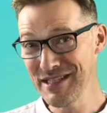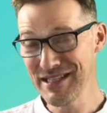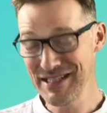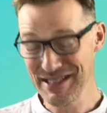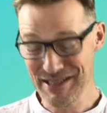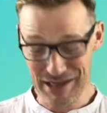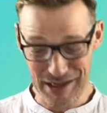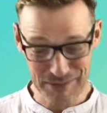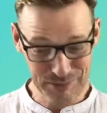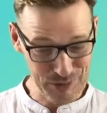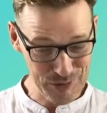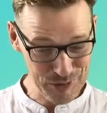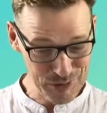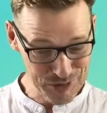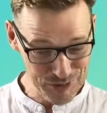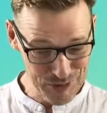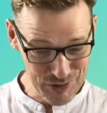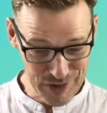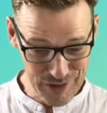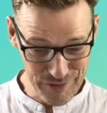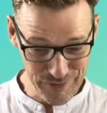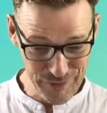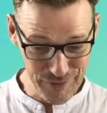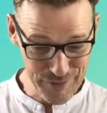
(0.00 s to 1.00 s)
disciples
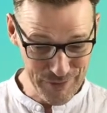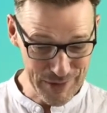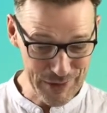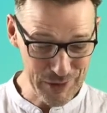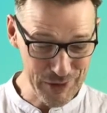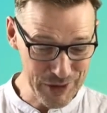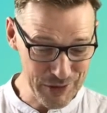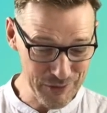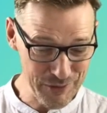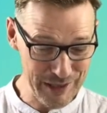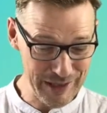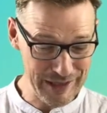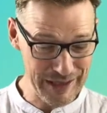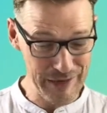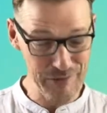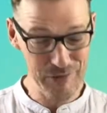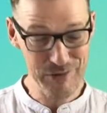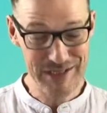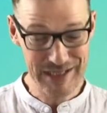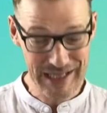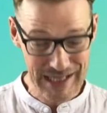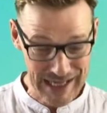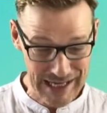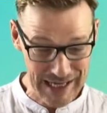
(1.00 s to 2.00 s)
were familiar with. It
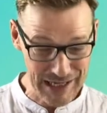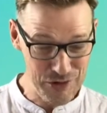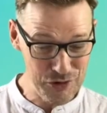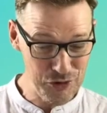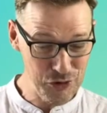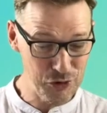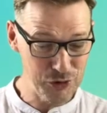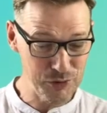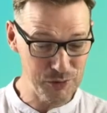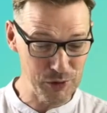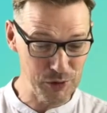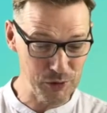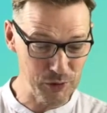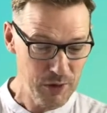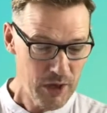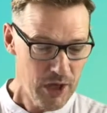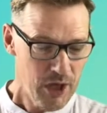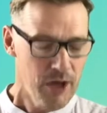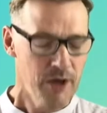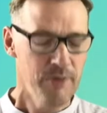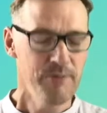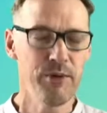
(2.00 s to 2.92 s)
was their normal.